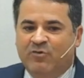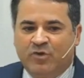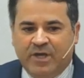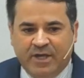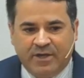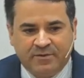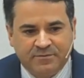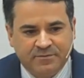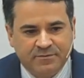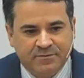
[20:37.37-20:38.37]
who
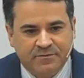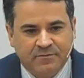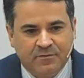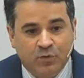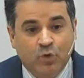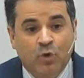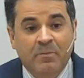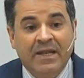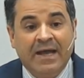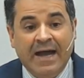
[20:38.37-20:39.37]
couldn't walk, who couldn't
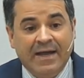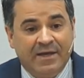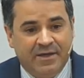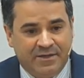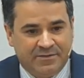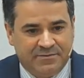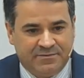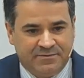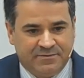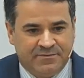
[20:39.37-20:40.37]
see, the blind
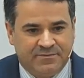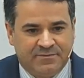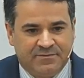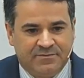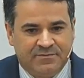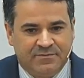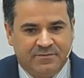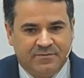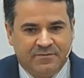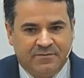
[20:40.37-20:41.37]
ones, the ones who
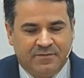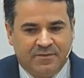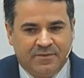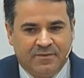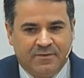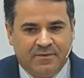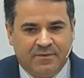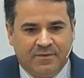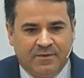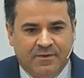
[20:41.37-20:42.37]
couldn't hear, they
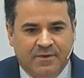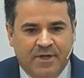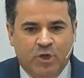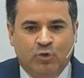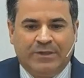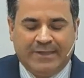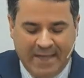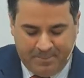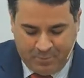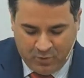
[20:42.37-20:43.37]
went there. Why? Because
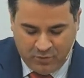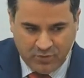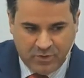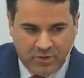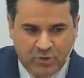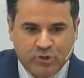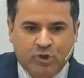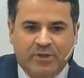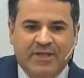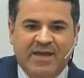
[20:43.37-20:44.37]
they needed a
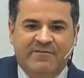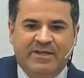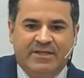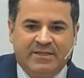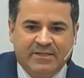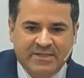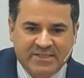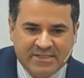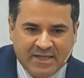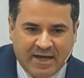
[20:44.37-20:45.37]
miracle.
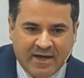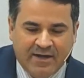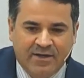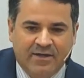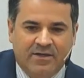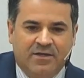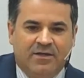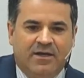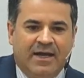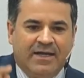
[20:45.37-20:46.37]
And in the temple,
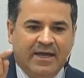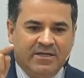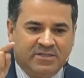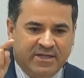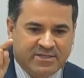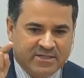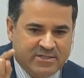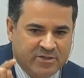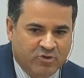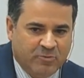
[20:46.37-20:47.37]
there only
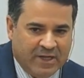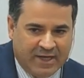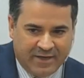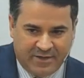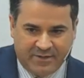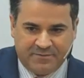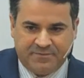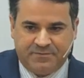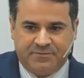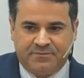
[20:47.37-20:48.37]
should be the one who
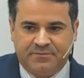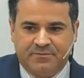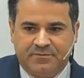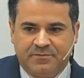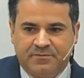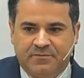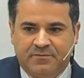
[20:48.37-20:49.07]
needs a miracle.